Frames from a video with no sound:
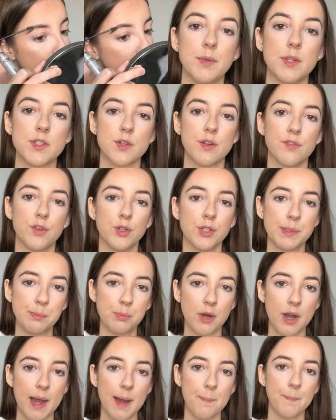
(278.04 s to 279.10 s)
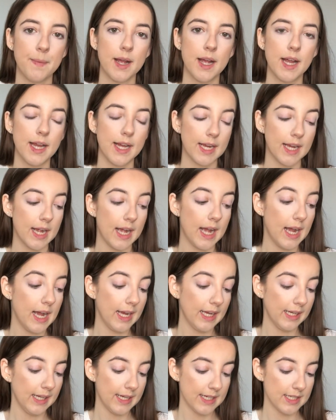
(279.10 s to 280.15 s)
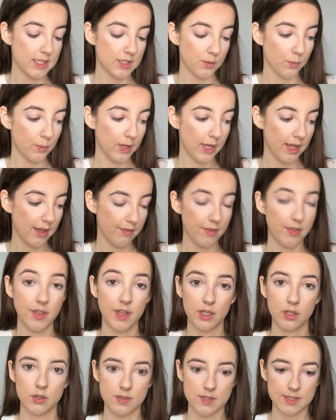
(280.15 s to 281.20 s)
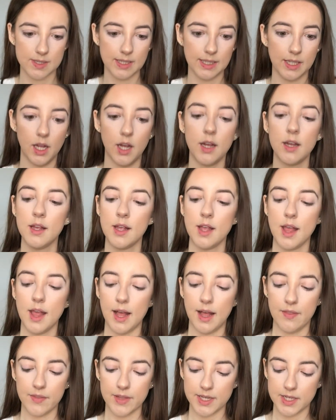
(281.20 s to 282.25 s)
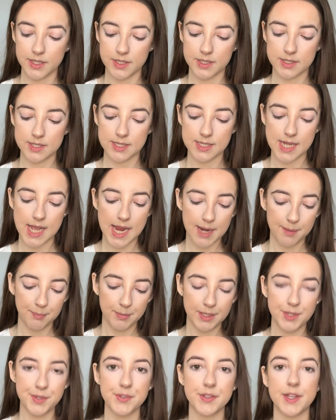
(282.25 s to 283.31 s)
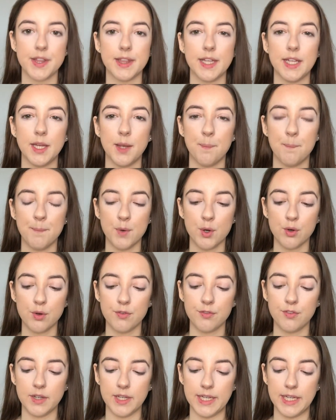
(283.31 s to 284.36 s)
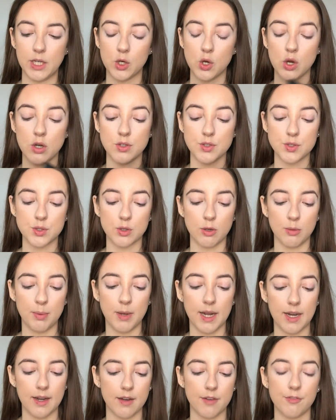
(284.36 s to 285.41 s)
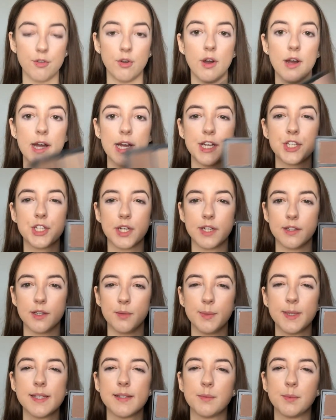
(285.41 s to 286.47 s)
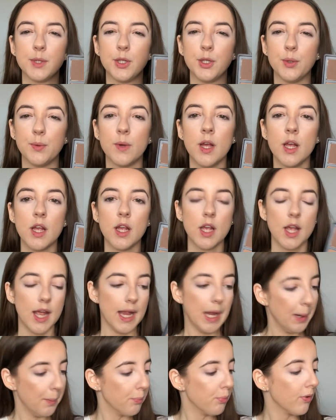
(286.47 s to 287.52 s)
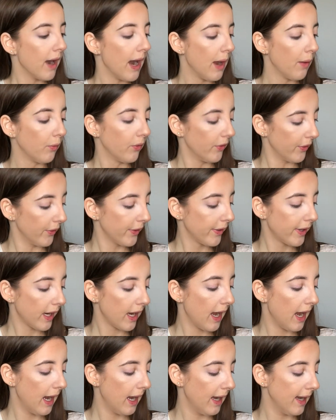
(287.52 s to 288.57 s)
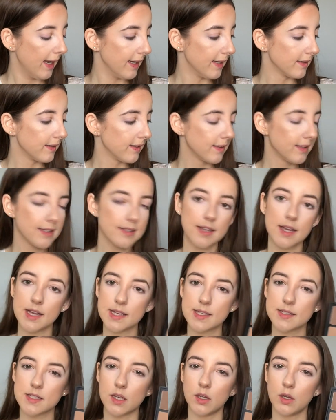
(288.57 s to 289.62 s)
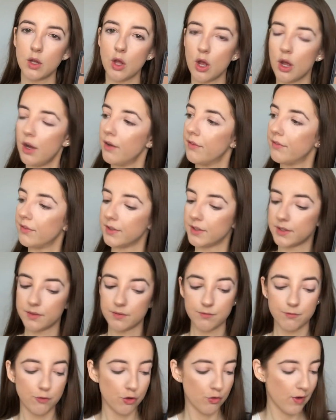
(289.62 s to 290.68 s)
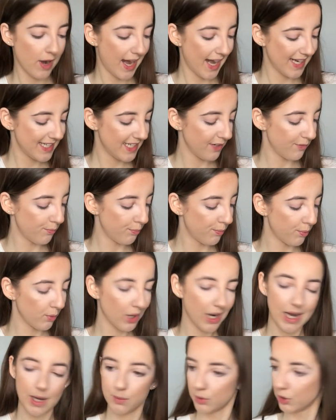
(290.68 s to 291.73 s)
So I've already primed my eyelids with that concealer, and then today I'm going to be using the Morphe contour palette for eyeshadow because I'm going to do a brown look, and this has a lot of variety of brown